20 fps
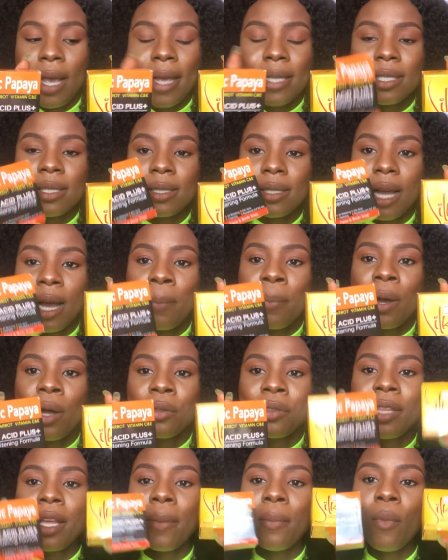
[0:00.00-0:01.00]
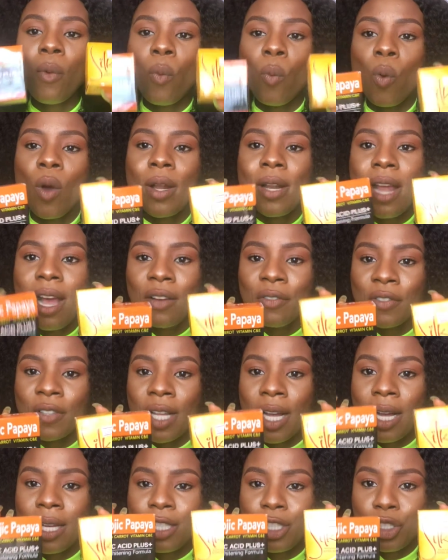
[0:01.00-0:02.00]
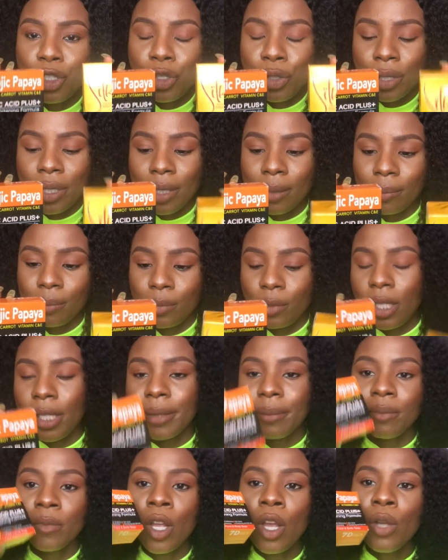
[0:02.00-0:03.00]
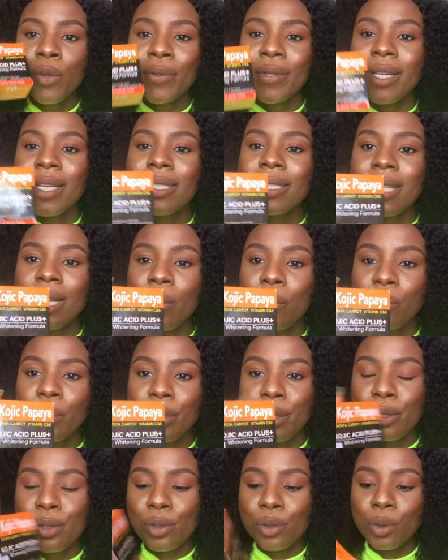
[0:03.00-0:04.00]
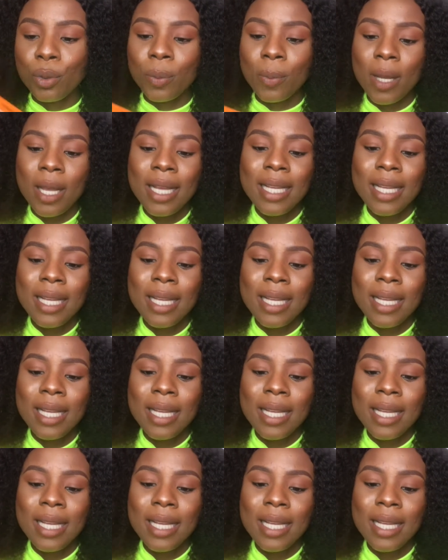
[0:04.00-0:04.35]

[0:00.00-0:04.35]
guys about them one after each other okay so let's start with this soap